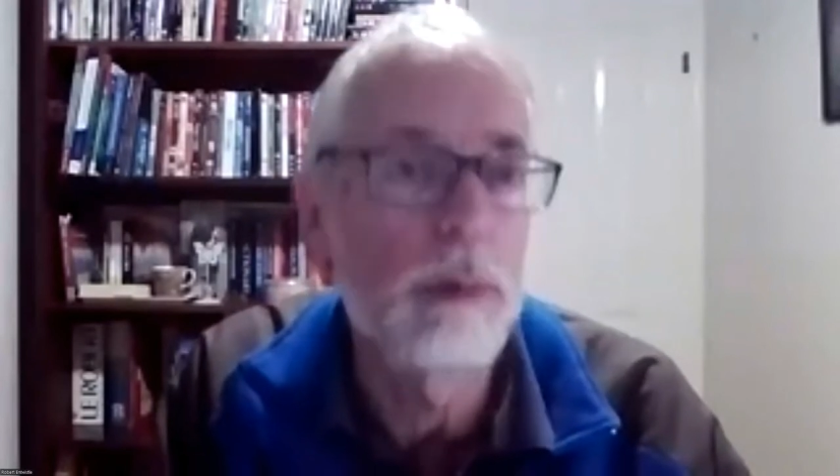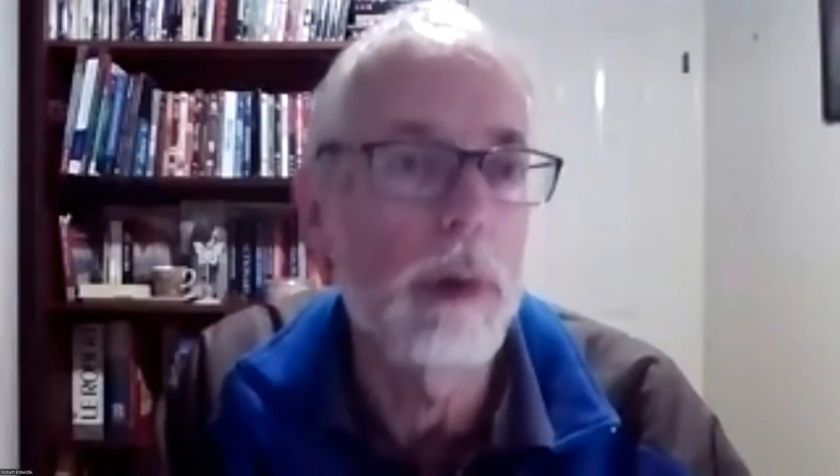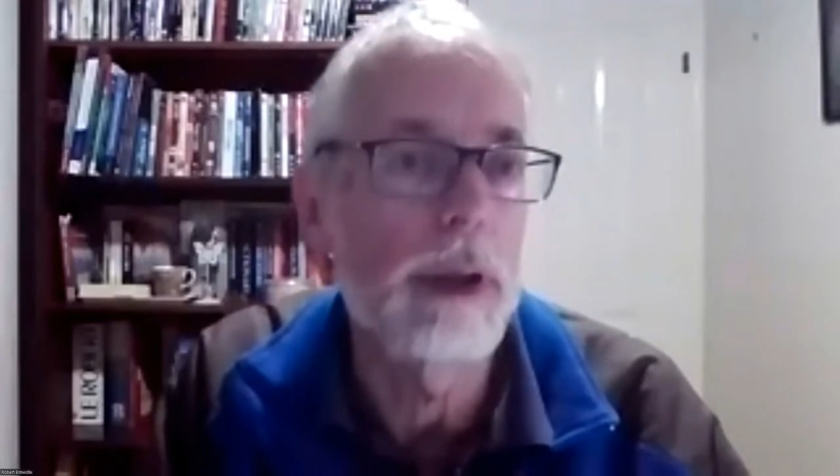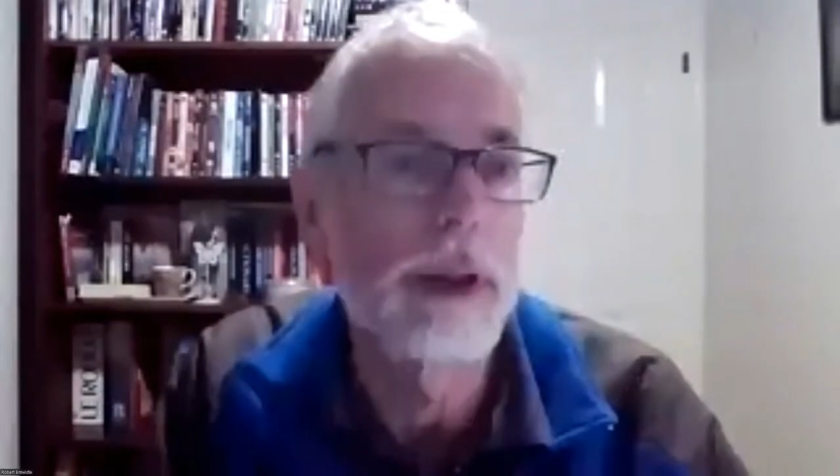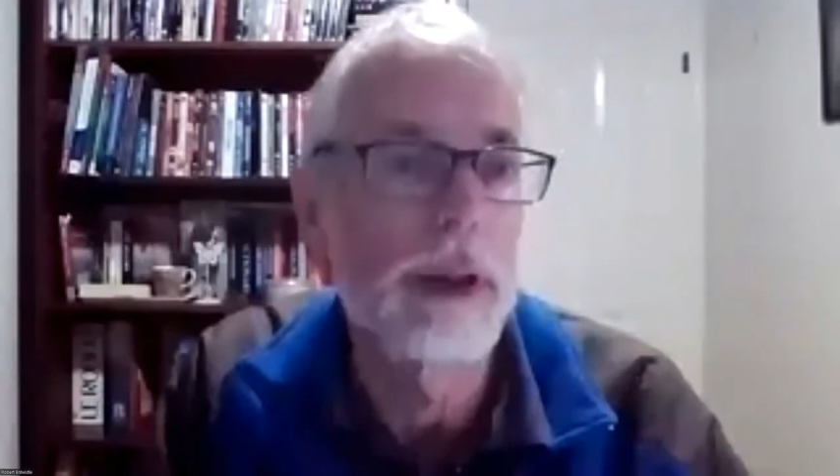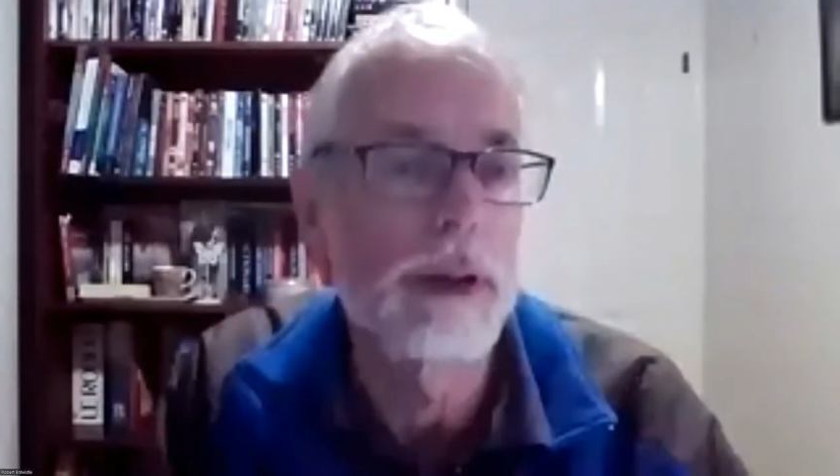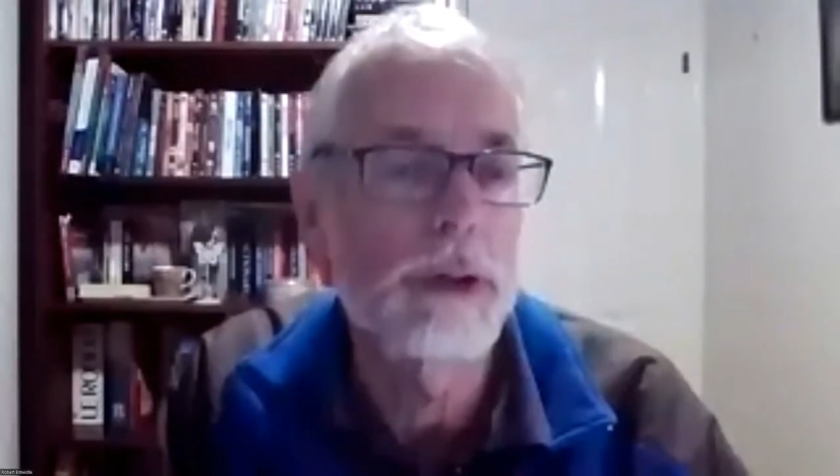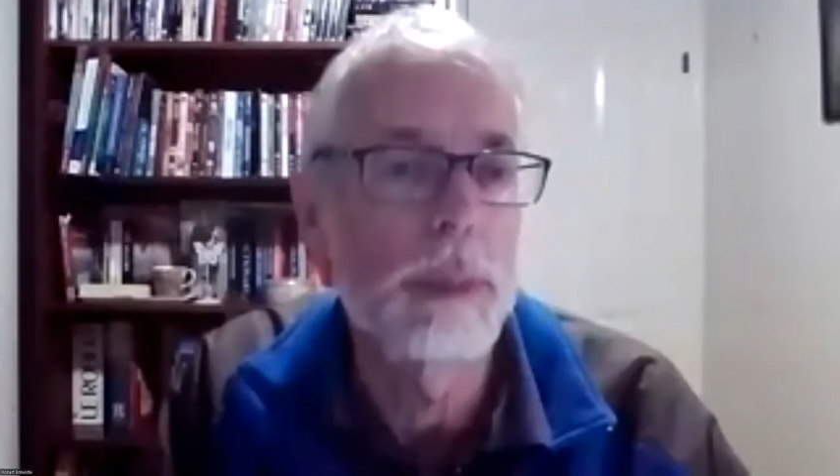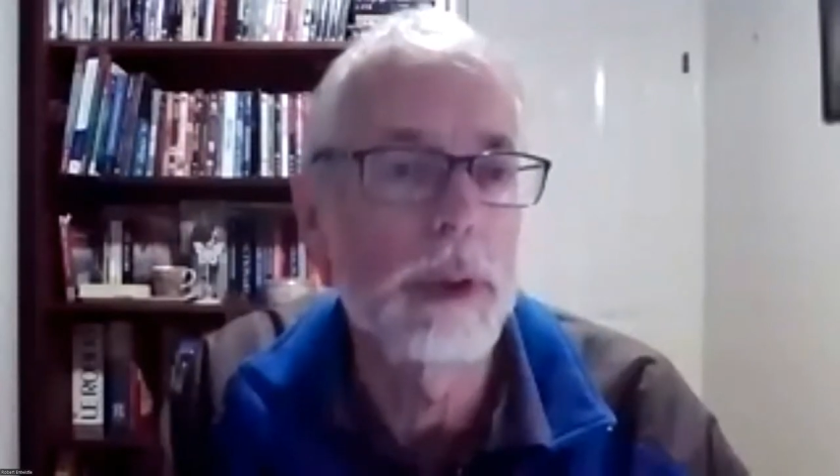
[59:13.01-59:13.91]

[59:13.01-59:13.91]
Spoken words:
ruggedness,